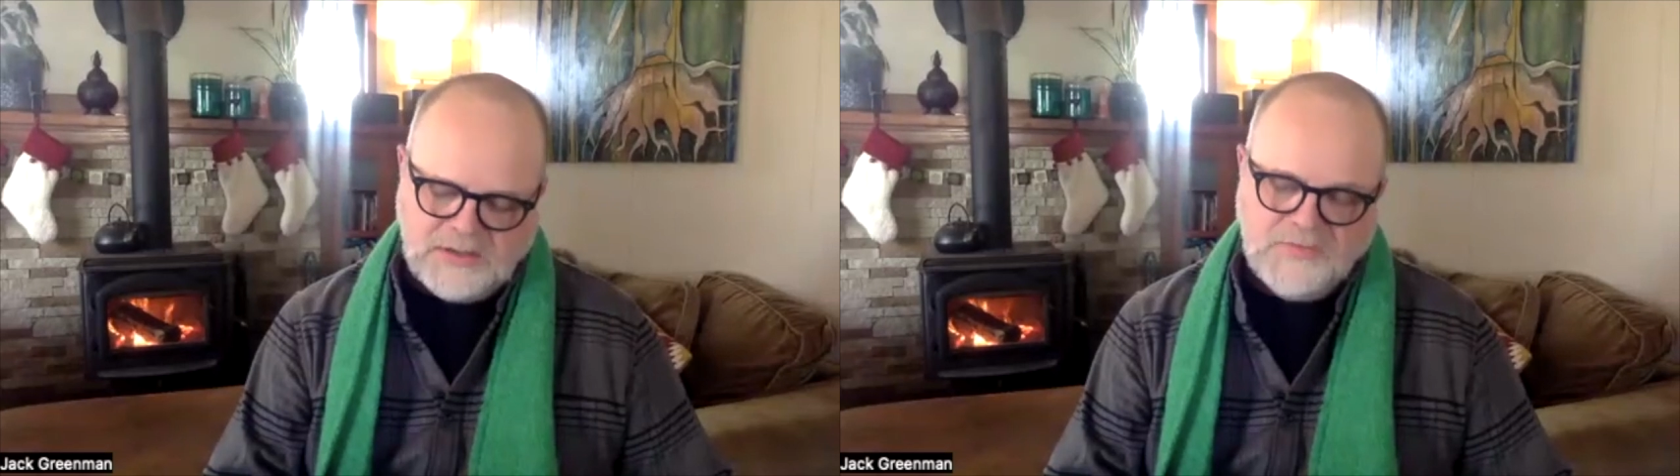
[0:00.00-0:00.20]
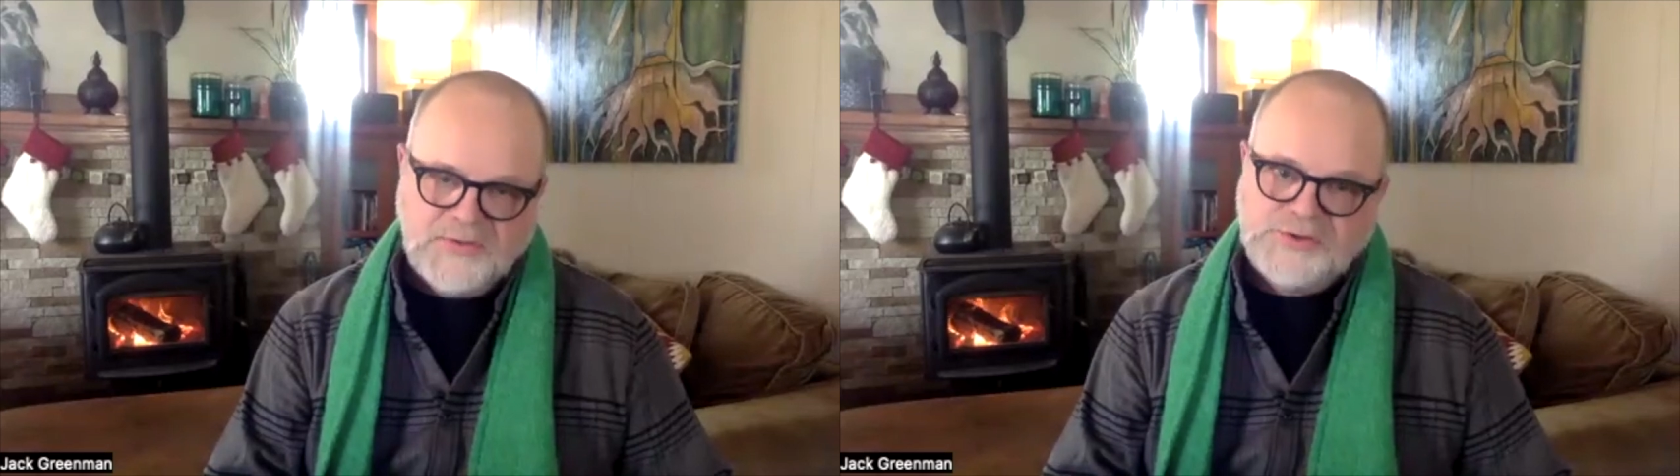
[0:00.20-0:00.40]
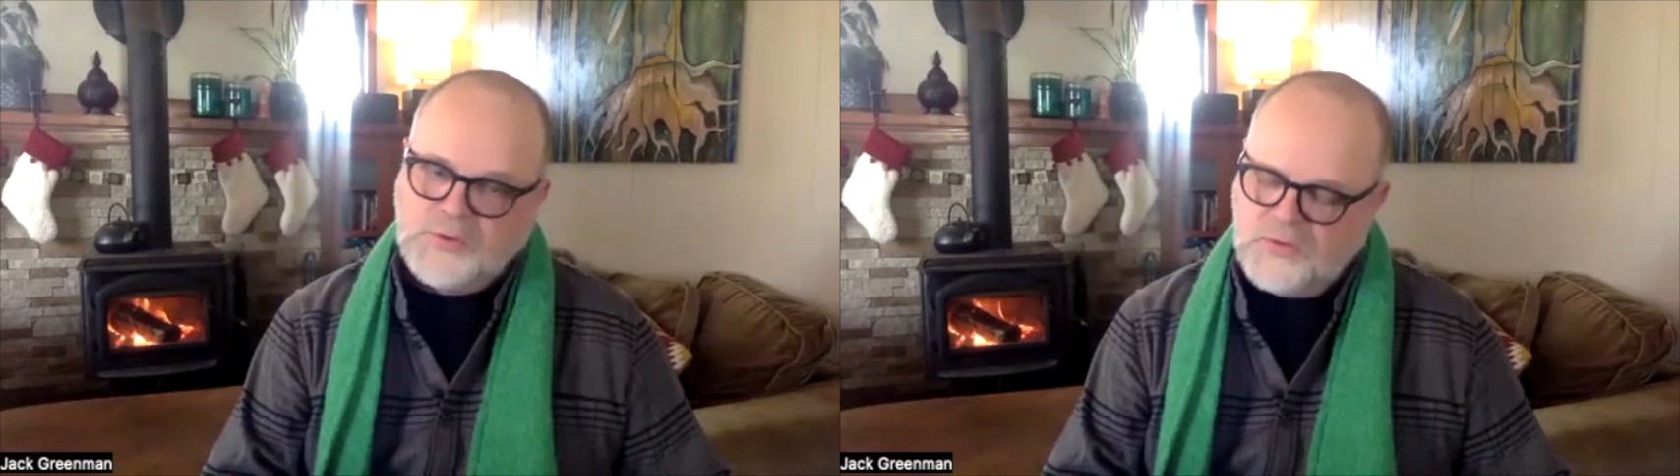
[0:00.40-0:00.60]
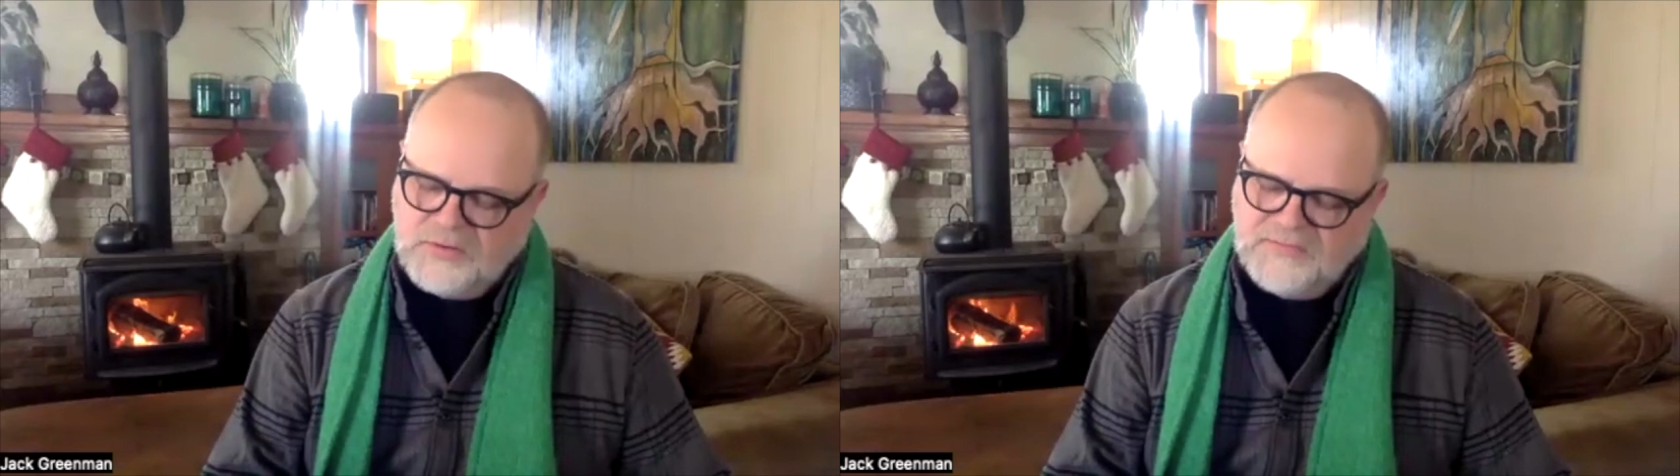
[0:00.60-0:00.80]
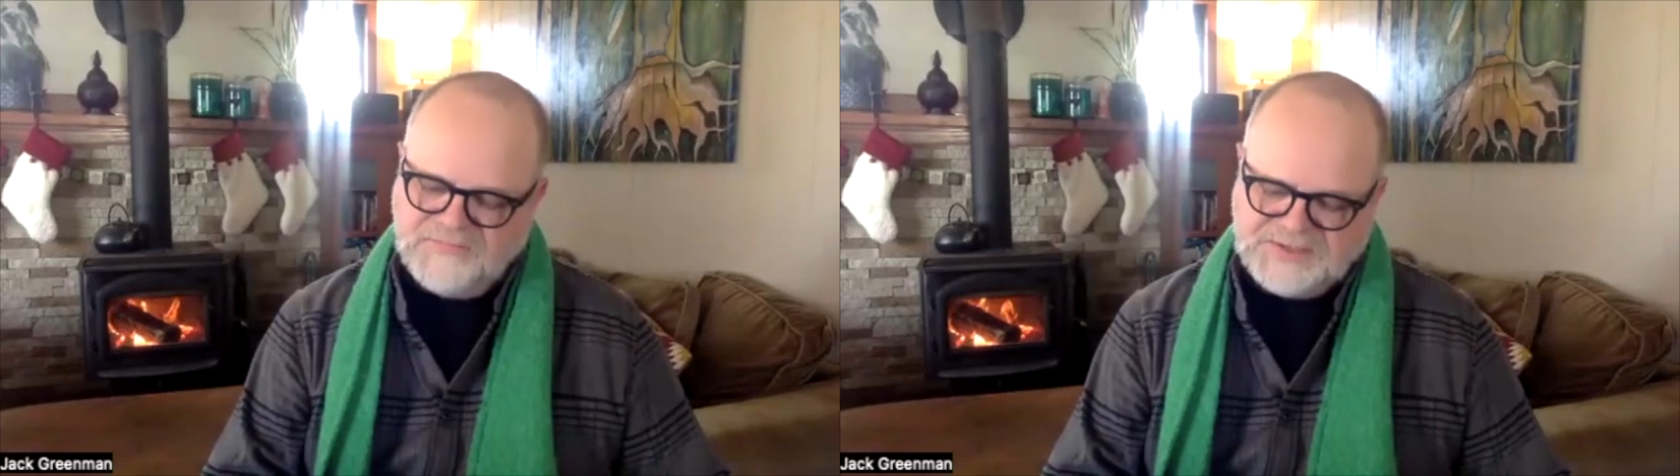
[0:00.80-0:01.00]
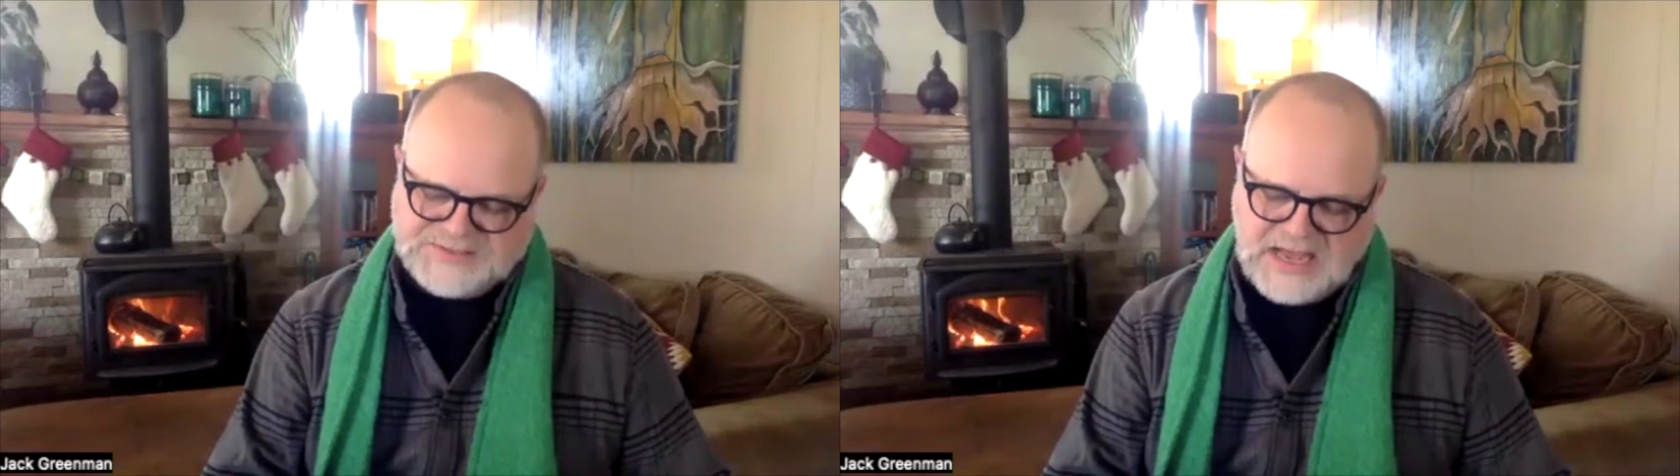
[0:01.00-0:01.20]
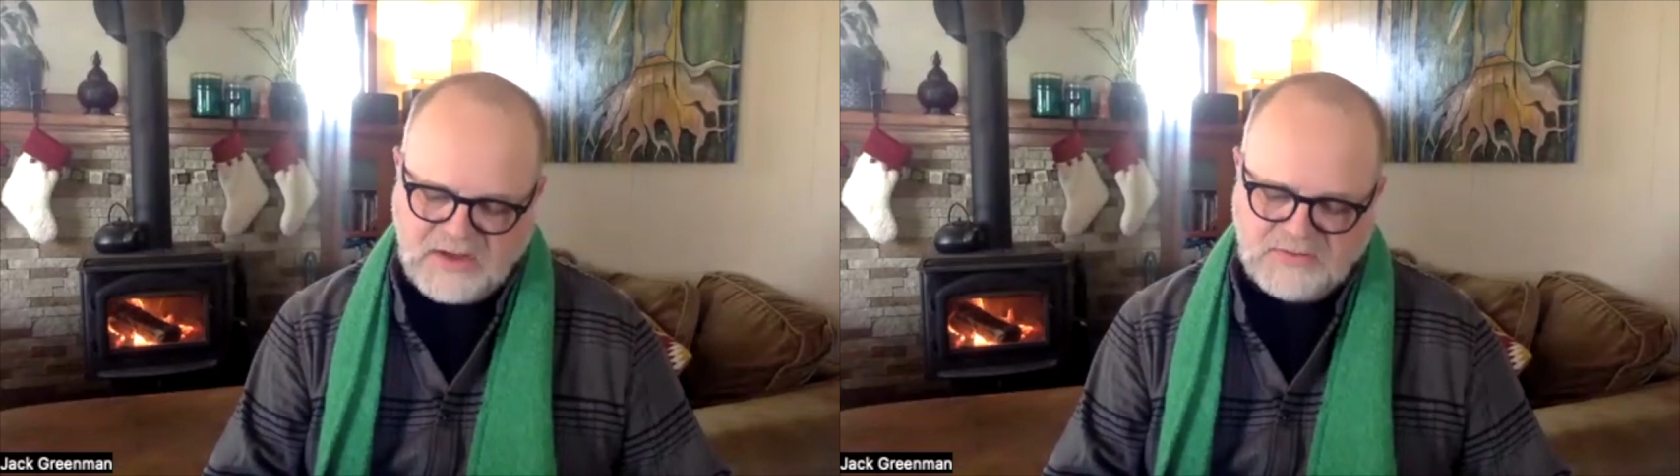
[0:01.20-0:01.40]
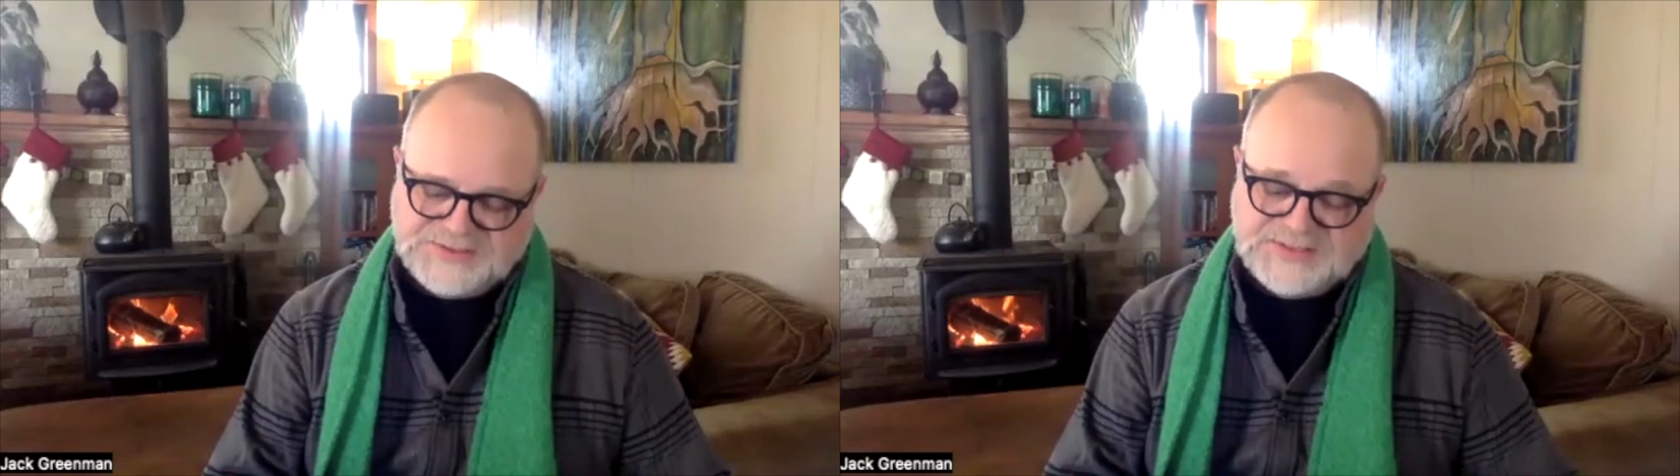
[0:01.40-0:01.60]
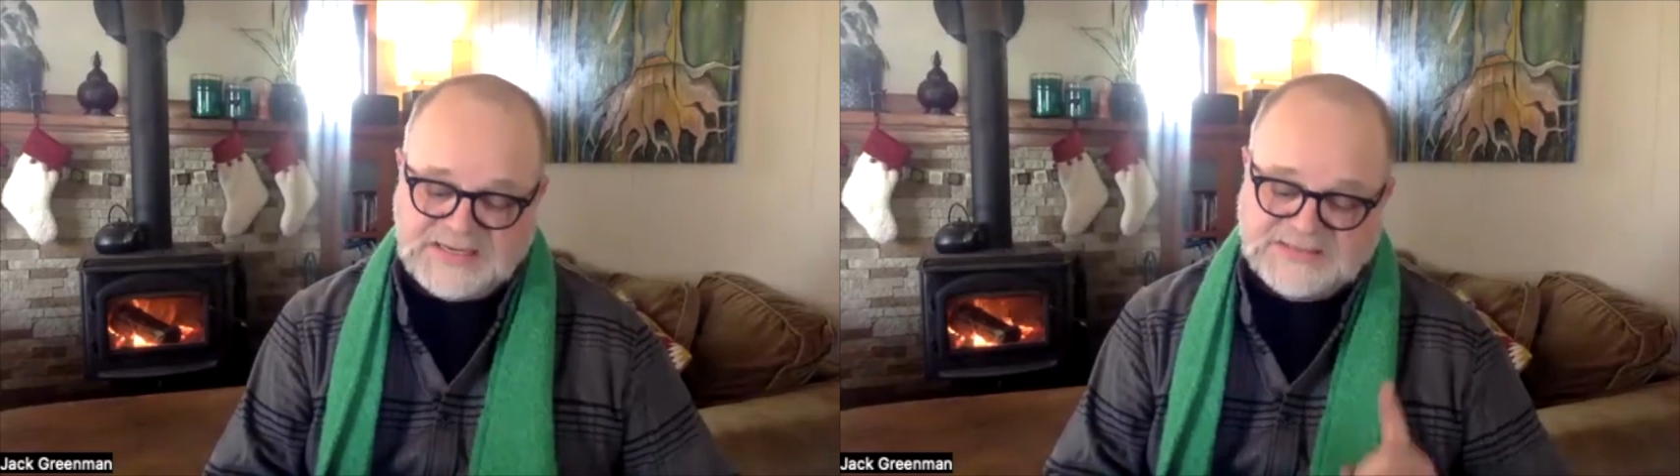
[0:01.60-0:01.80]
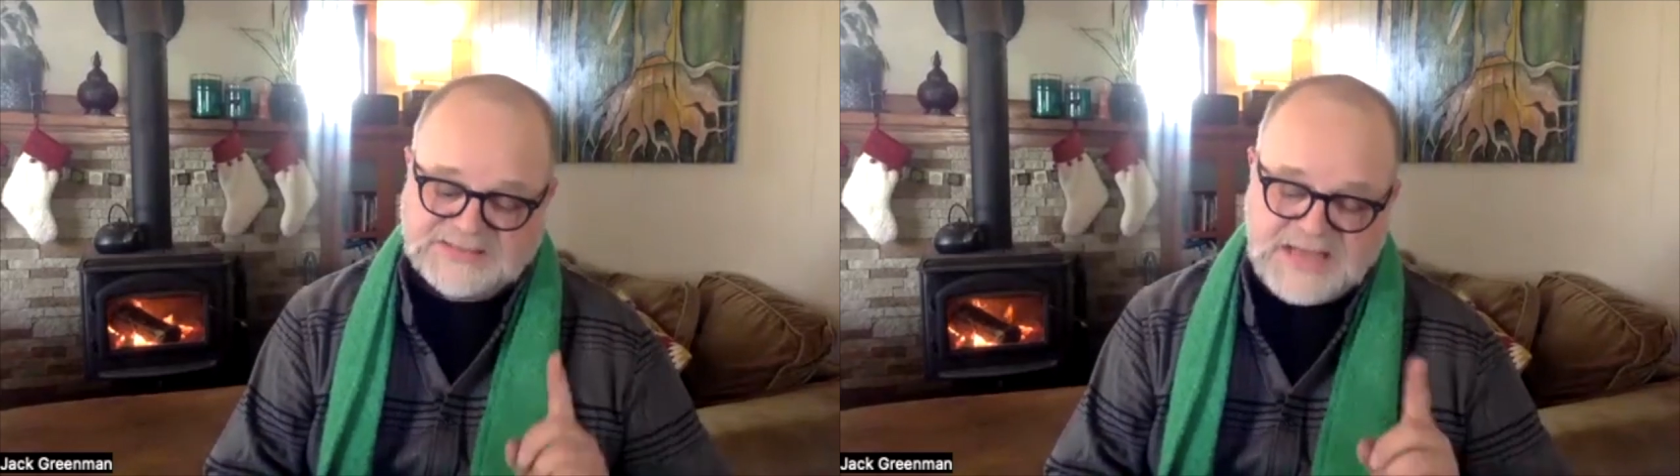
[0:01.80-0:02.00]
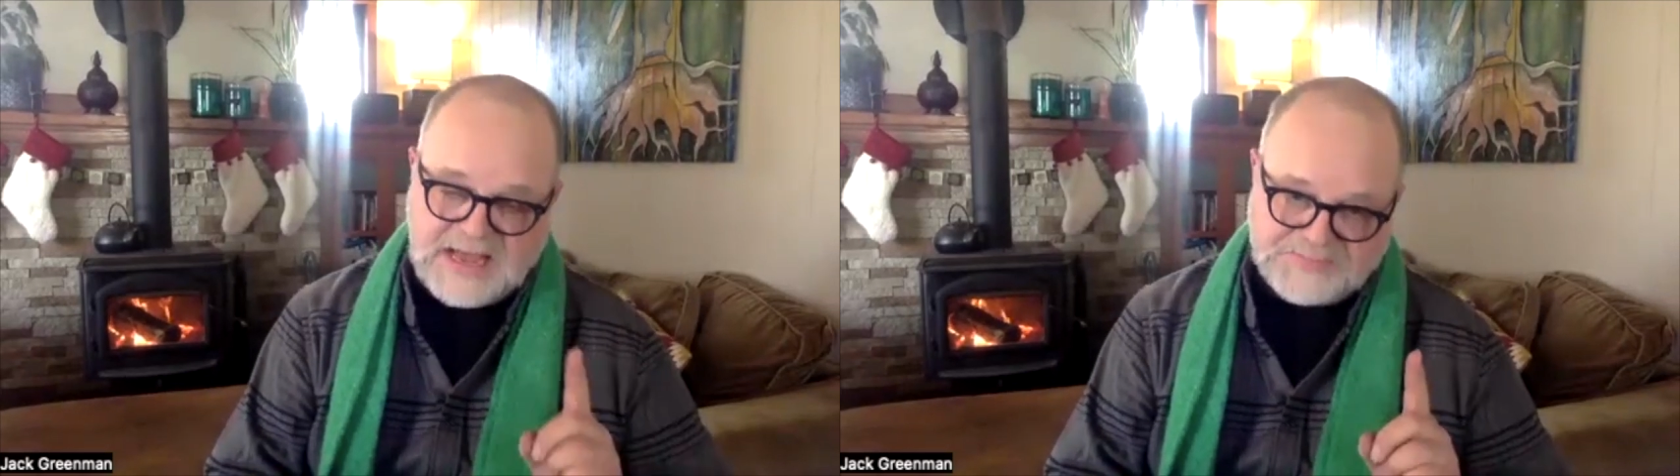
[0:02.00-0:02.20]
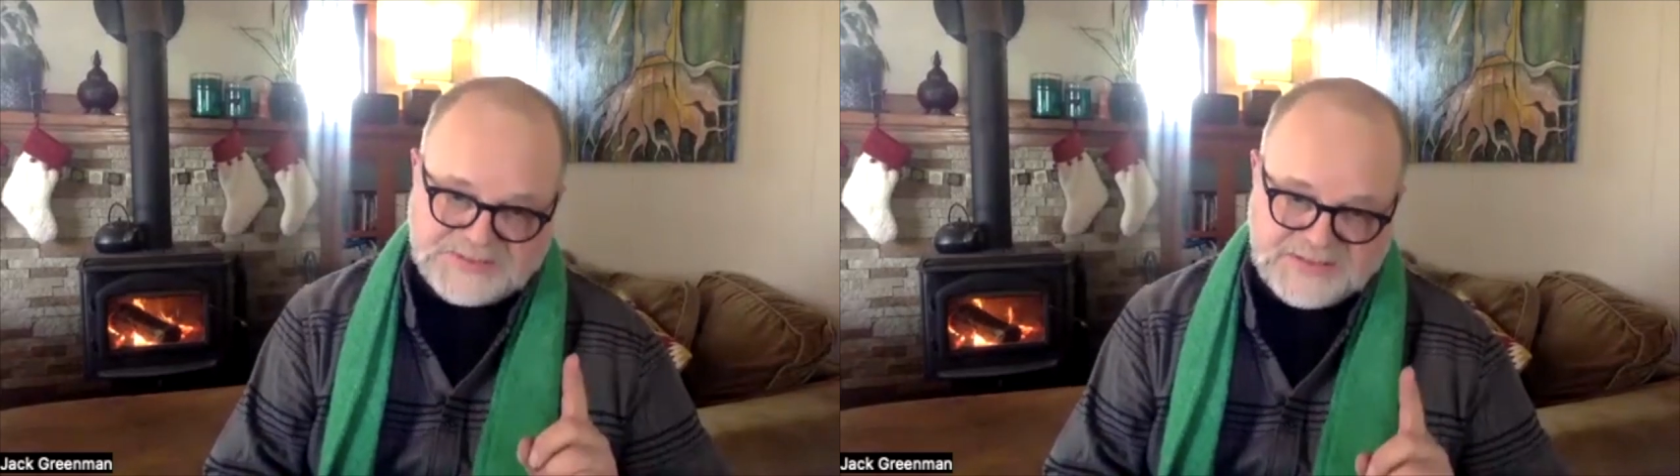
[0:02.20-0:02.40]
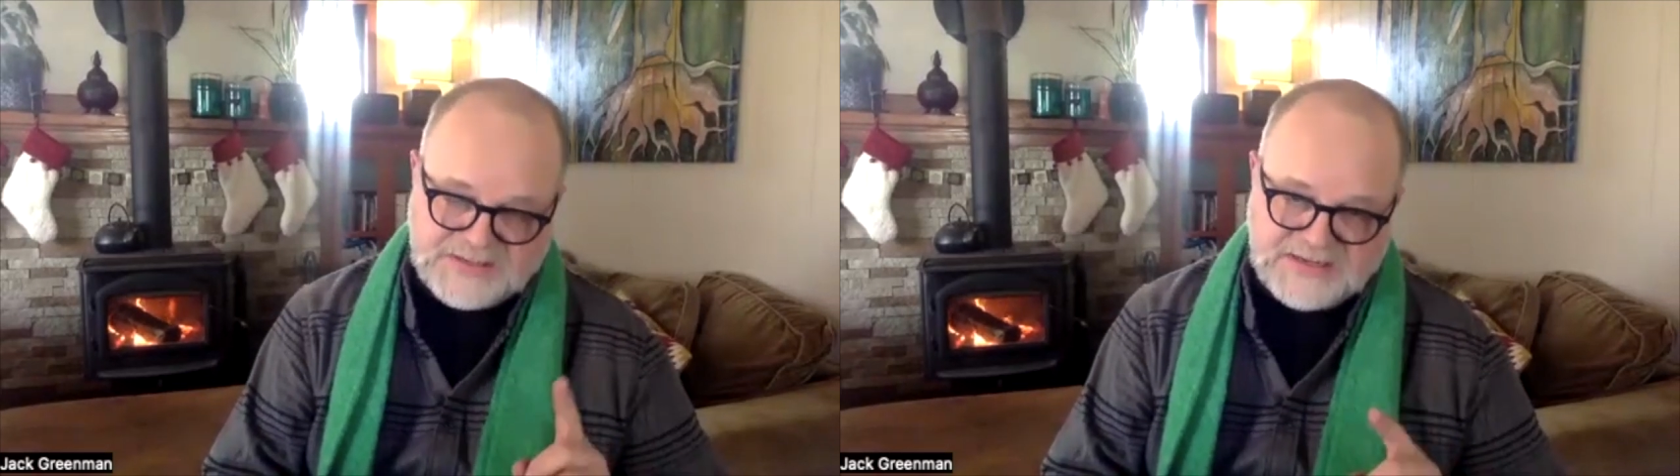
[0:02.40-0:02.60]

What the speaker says: on the door of this house, except